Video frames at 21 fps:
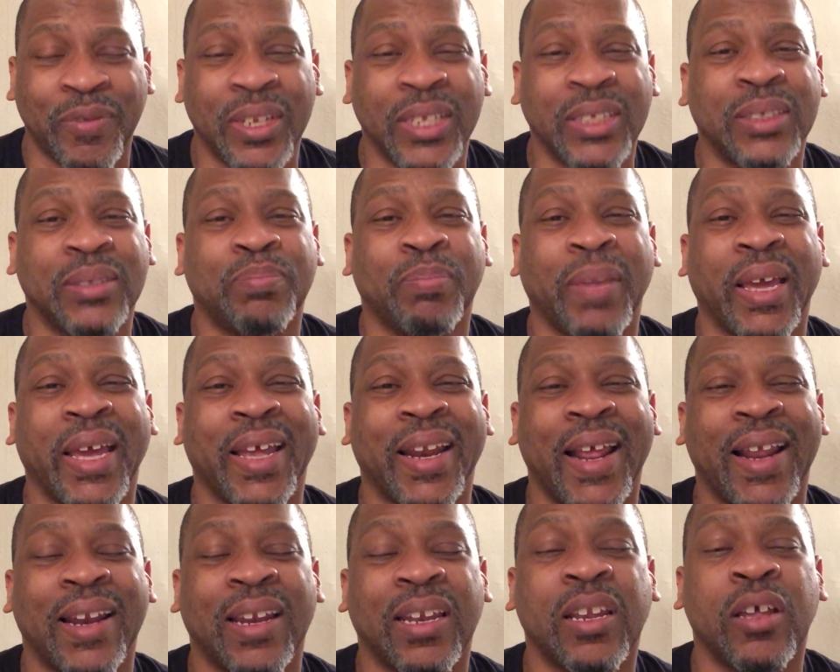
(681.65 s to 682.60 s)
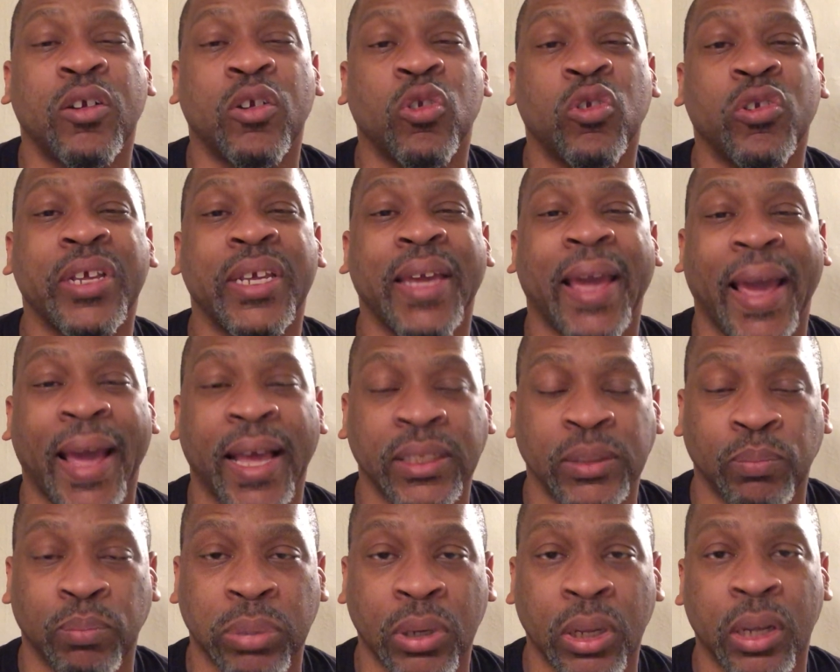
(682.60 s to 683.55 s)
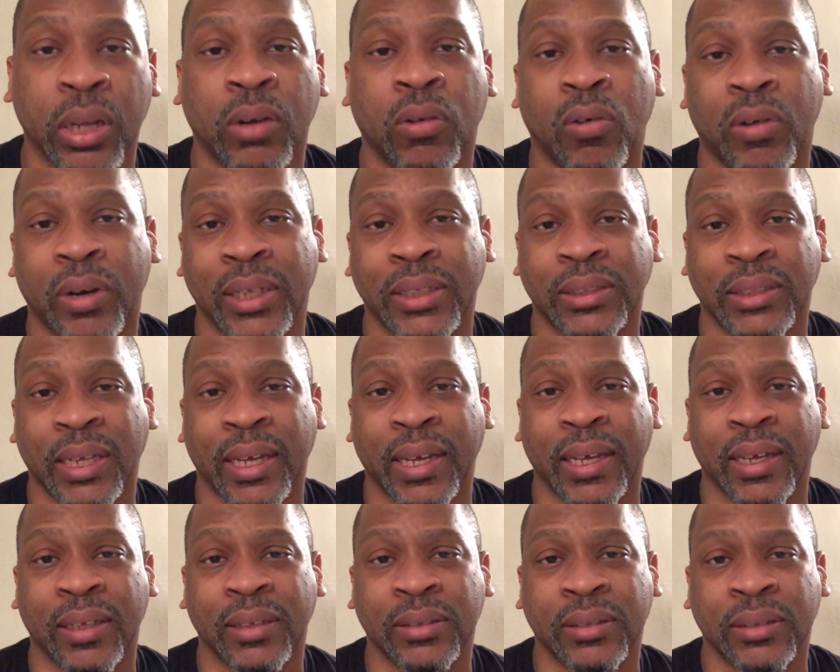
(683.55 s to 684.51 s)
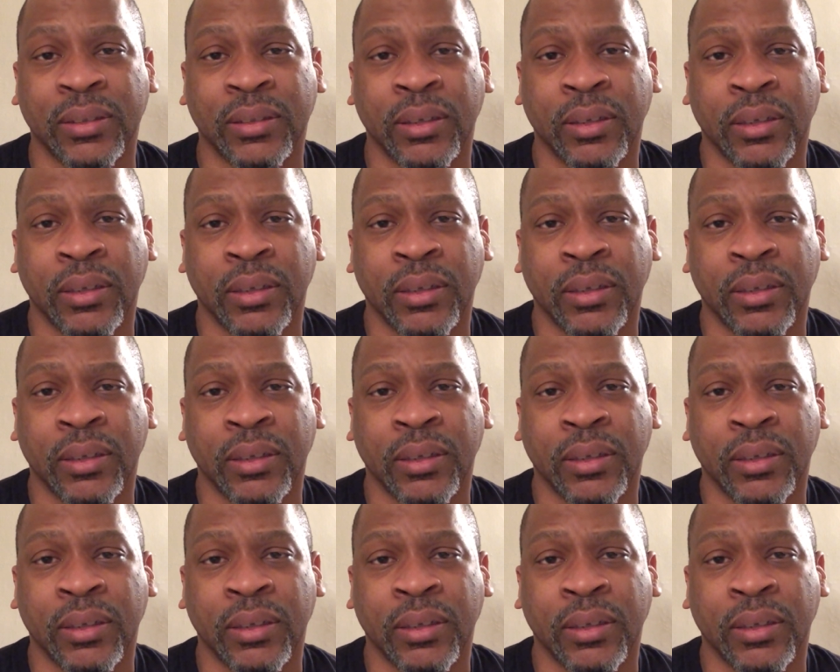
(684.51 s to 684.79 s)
This man literally has blood on his hands.